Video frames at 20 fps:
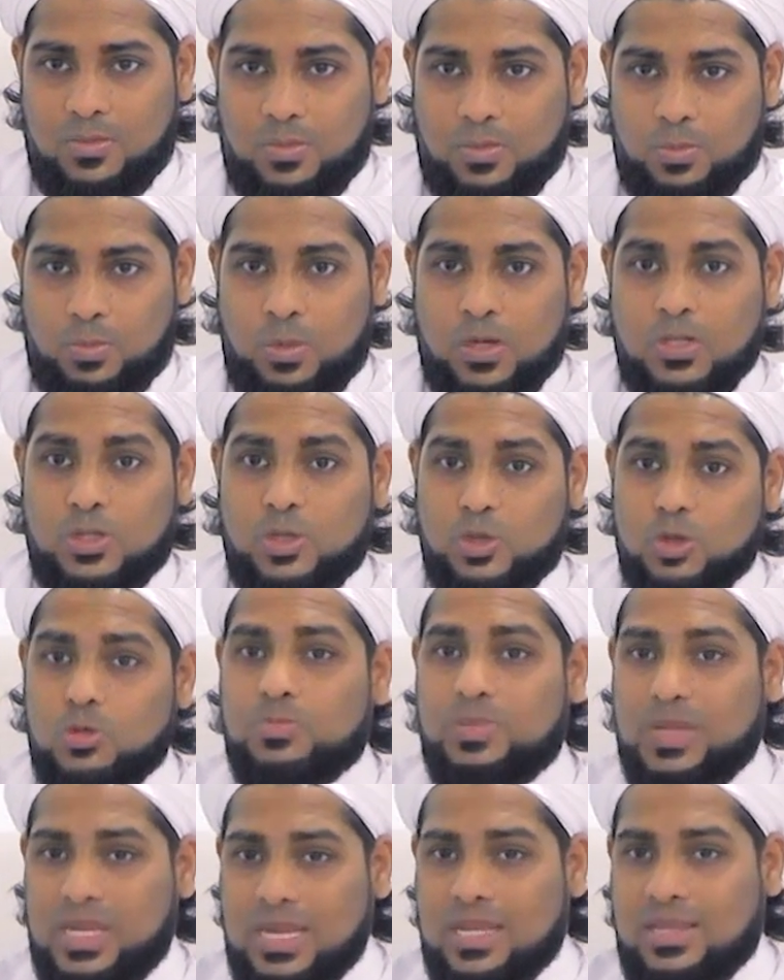what
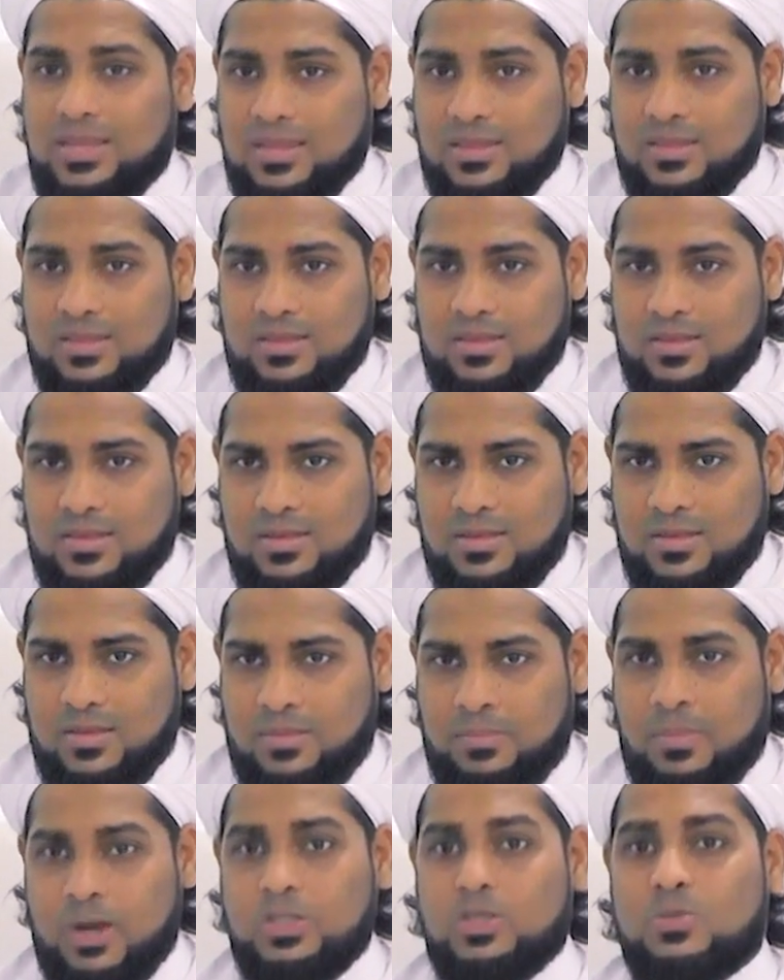should be hidden
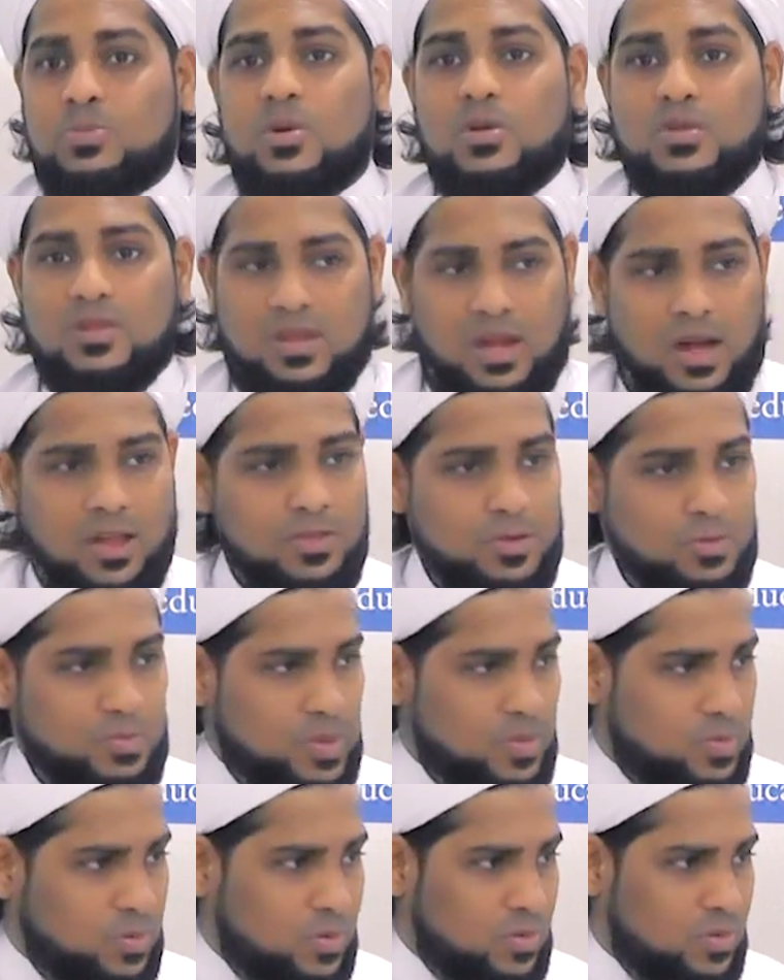much more than other
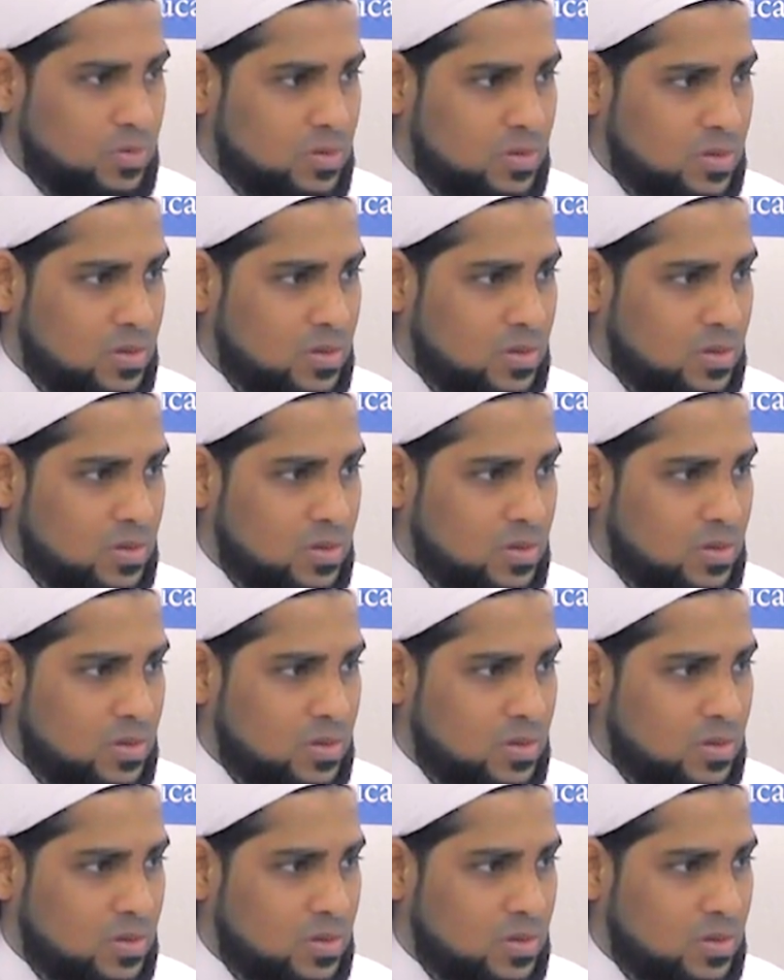people.